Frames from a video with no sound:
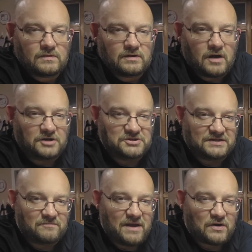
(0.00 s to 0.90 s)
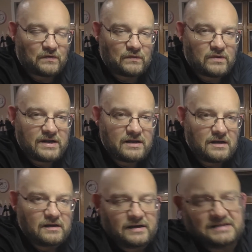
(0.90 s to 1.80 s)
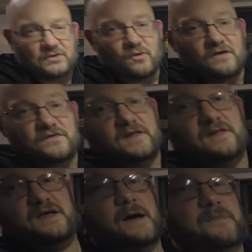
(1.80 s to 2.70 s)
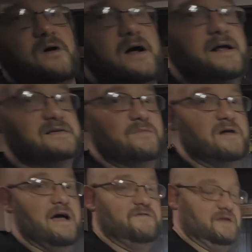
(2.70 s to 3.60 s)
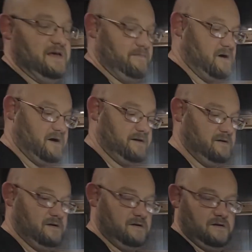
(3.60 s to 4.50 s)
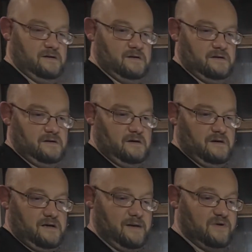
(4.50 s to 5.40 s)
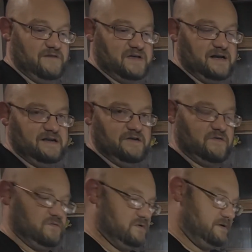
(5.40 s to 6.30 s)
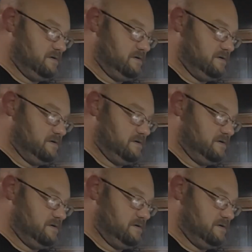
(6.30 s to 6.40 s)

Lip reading: Oh, did you get the Maker 3? Is it worth the upgrade? Because I'm going to have to get mine. I'm going to have to get a different one.